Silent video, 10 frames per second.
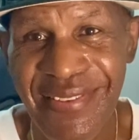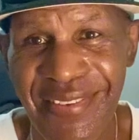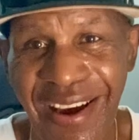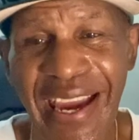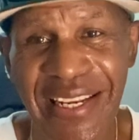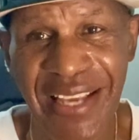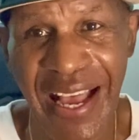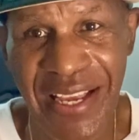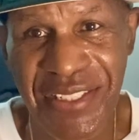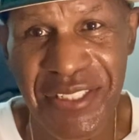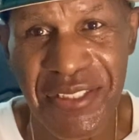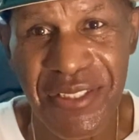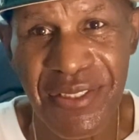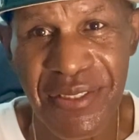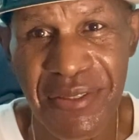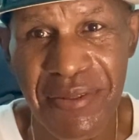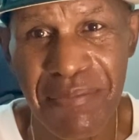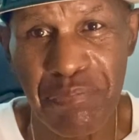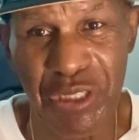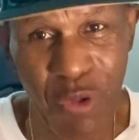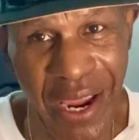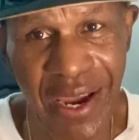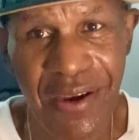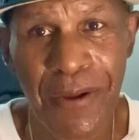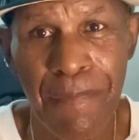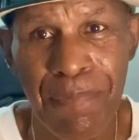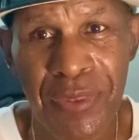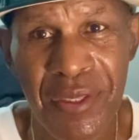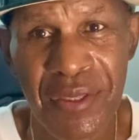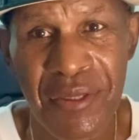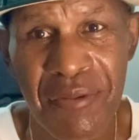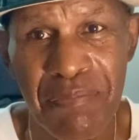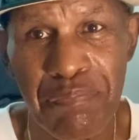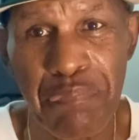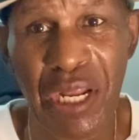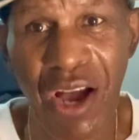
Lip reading: All right, guys, beware, but